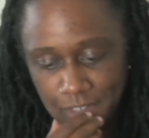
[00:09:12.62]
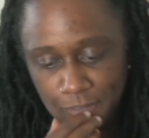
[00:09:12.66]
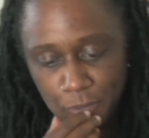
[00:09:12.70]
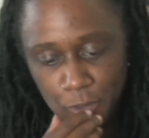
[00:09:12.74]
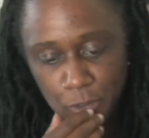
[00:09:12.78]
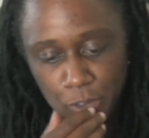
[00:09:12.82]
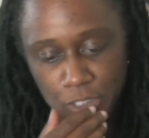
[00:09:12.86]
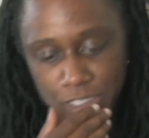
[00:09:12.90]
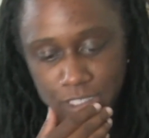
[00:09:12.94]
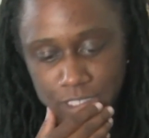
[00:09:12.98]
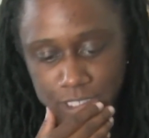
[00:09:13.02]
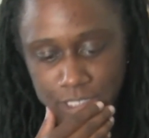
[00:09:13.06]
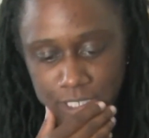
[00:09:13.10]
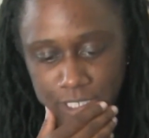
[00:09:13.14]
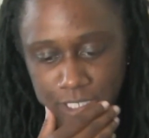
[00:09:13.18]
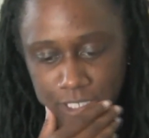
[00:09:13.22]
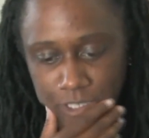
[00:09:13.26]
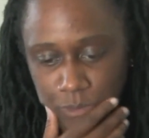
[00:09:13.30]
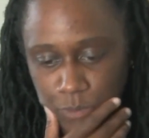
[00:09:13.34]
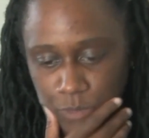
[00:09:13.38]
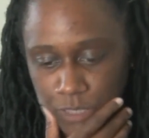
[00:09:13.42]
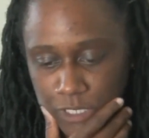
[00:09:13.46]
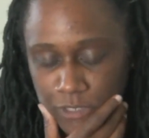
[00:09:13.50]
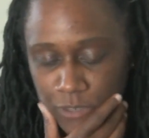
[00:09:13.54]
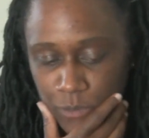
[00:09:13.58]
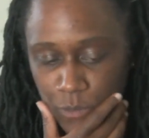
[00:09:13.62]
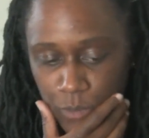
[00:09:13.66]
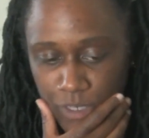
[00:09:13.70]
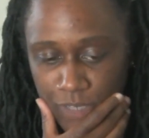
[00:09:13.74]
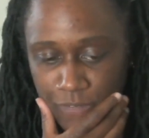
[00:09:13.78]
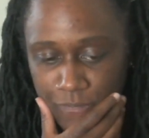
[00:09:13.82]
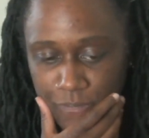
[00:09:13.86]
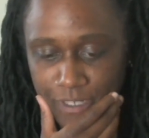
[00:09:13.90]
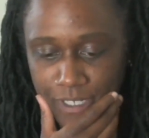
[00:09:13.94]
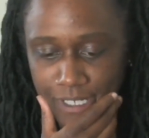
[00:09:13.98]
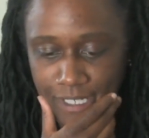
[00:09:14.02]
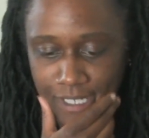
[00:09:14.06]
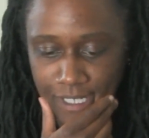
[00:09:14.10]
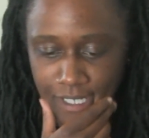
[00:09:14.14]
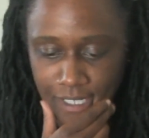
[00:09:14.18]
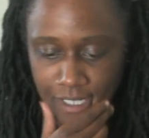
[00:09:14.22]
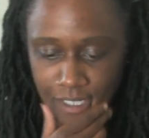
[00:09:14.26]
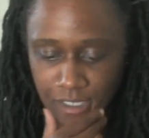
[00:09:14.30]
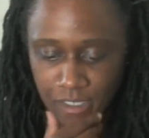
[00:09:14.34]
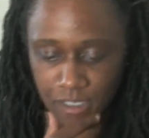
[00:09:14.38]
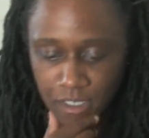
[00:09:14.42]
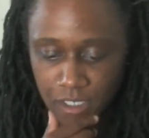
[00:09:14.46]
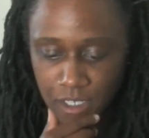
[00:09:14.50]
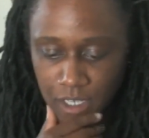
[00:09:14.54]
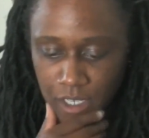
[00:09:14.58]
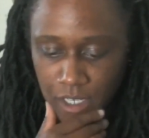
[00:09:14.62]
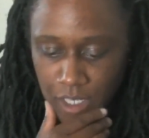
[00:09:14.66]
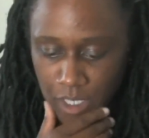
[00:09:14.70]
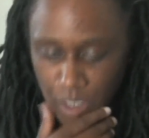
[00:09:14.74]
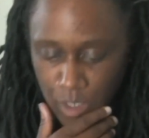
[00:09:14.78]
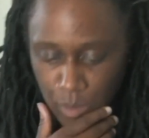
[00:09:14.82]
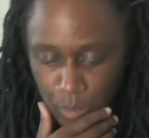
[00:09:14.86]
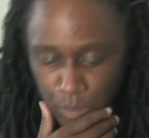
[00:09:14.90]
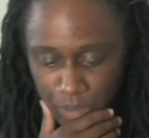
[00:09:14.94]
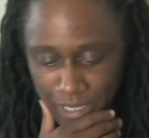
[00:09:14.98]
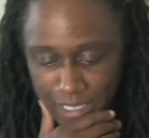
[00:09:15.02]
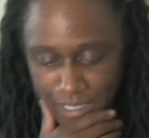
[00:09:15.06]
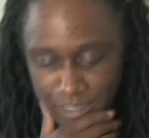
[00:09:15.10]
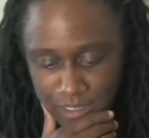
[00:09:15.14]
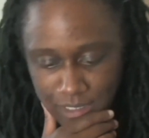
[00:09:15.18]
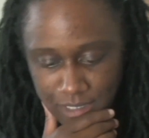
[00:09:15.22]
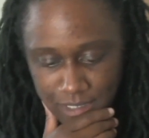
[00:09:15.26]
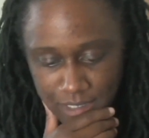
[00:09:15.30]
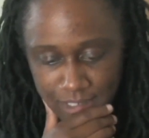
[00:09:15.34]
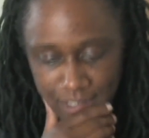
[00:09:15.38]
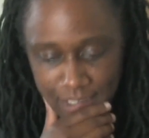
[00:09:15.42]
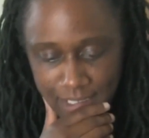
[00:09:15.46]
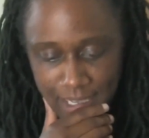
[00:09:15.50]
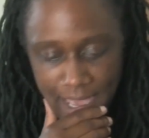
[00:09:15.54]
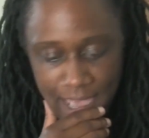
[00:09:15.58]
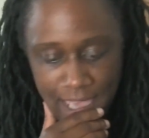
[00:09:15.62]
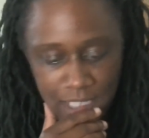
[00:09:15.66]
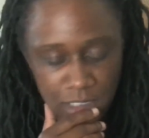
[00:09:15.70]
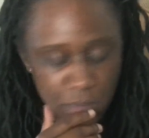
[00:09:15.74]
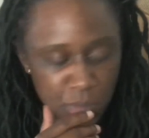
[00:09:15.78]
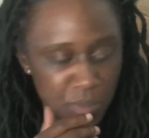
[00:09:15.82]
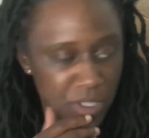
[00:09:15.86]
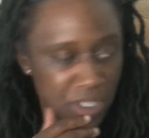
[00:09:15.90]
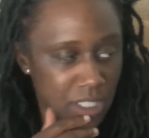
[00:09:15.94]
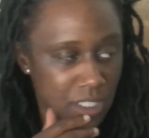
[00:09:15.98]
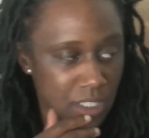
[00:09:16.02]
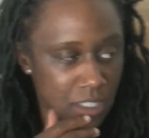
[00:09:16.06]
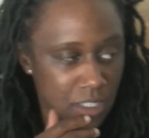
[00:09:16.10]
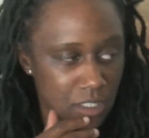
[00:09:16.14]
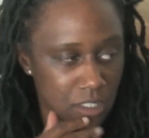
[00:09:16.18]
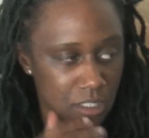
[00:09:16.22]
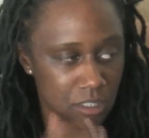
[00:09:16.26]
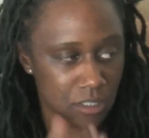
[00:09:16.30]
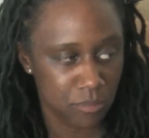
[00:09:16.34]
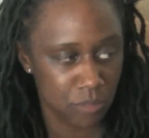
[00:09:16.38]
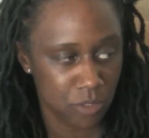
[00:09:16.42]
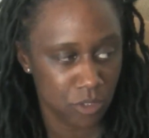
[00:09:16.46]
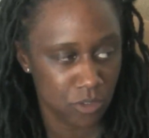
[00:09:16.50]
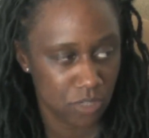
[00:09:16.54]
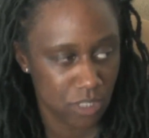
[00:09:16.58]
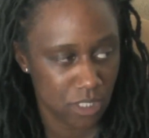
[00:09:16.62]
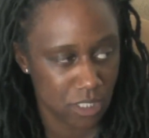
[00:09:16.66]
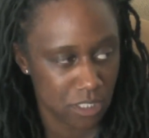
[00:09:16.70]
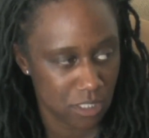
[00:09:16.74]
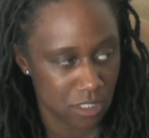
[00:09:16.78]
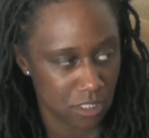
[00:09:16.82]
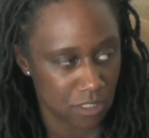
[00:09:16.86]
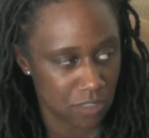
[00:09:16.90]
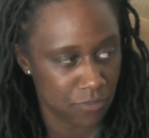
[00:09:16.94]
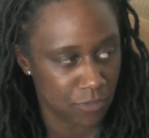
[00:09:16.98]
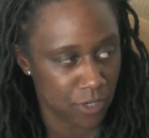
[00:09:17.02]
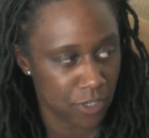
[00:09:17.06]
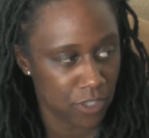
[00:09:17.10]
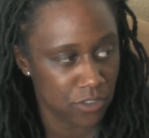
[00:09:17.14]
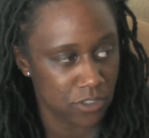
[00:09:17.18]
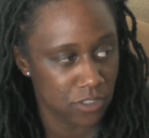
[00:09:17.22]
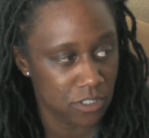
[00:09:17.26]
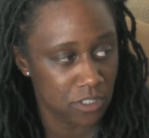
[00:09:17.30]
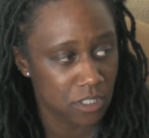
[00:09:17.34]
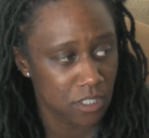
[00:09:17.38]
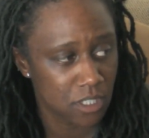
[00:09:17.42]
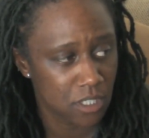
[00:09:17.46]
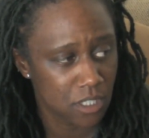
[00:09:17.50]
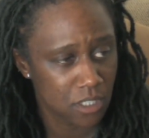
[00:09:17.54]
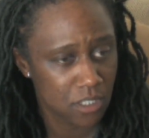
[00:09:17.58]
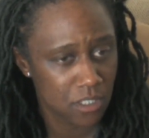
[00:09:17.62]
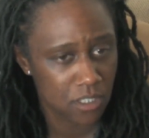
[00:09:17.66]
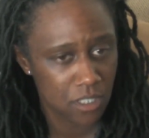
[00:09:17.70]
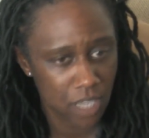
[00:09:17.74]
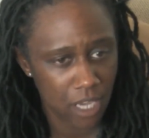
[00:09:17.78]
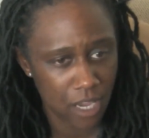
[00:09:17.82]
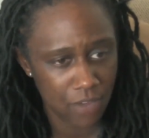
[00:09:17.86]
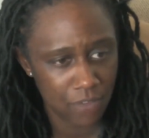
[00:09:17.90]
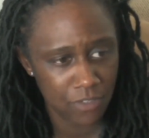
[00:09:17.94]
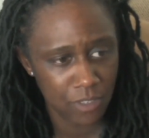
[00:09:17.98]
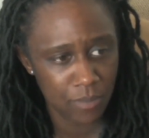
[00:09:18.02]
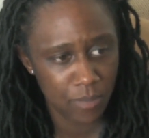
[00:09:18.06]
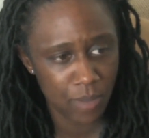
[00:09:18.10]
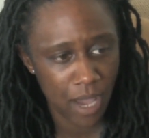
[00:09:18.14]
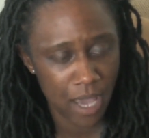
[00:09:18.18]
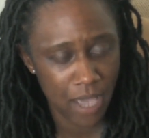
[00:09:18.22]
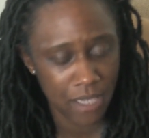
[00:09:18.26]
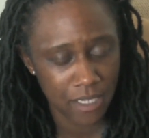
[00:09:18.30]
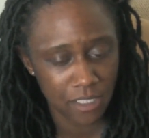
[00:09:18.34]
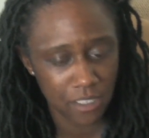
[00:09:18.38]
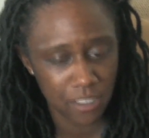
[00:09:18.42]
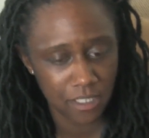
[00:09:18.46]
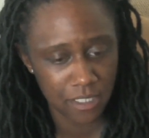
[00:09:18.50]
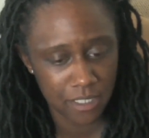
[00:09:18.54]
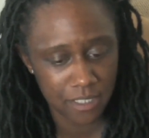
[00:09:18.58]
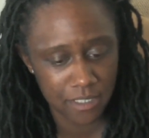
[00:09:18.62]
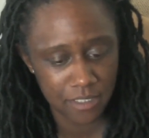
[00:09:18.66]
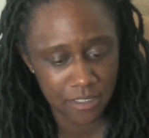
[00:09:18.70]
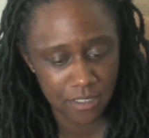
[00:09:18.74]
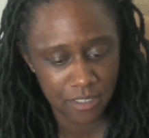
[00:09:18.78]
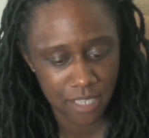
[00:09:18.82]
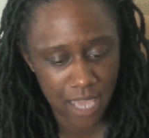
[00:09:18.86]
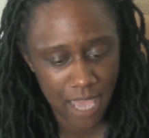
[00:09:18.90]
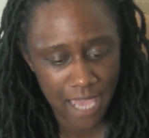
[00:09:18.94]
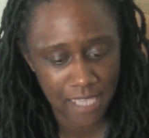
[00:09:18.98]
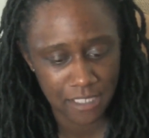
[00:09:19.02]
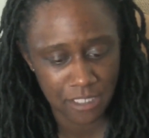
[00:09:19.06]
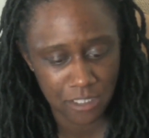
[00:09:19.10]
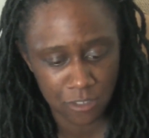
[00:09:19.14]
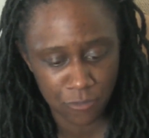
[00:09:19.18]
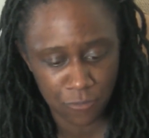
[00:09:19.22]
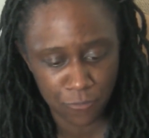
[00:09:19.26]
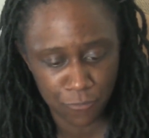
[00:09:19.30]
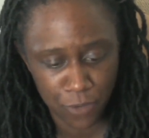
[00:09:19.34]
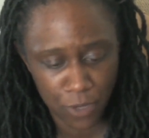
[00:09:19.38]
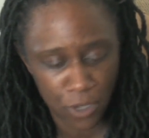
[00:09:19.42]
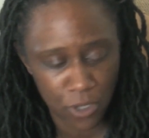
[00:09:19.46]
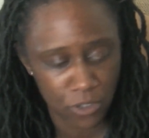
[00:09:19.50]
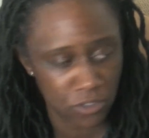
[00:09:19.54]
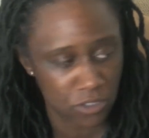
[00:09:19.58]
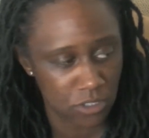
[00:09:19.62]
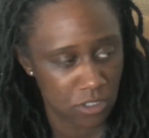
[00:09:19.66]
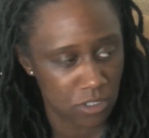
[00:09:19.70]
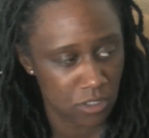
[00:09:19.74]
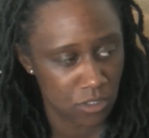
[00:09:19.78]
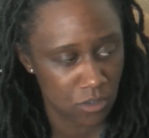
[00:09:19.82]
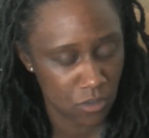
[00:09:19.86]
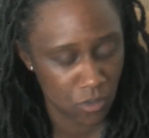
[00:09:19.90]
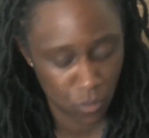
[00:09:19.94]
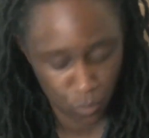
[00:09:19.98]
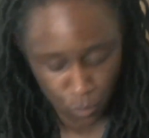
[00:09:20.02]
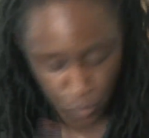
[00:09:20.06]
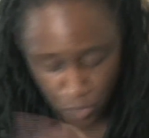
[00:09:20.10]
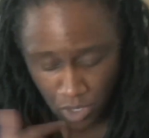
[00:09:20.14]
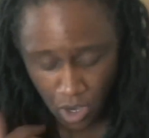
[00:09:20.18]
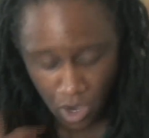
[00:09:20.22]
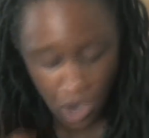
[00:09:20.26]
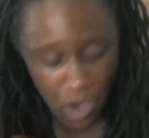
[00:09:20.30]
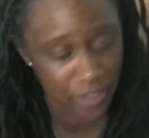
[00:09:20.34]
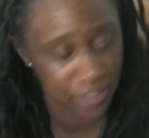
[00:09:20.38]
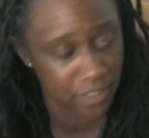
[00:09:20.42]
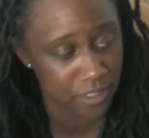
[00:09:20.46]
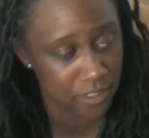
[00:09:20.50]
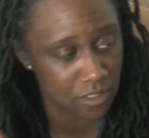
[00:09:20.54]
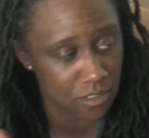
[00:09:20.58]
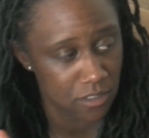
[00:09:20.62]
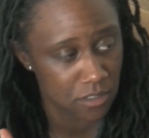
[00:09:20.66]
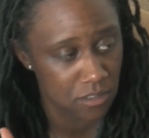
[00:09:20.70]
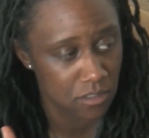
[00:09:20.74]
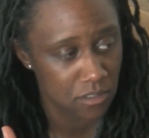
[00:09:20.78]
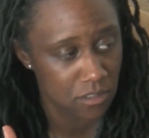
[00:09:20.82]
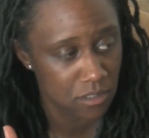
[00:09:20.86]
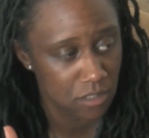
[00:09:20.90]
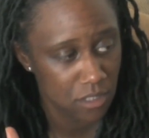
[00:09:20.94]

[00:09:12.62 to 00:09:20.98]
Of course there is. We fit in basically as being good musicians first. Everybody has to first, we're artists.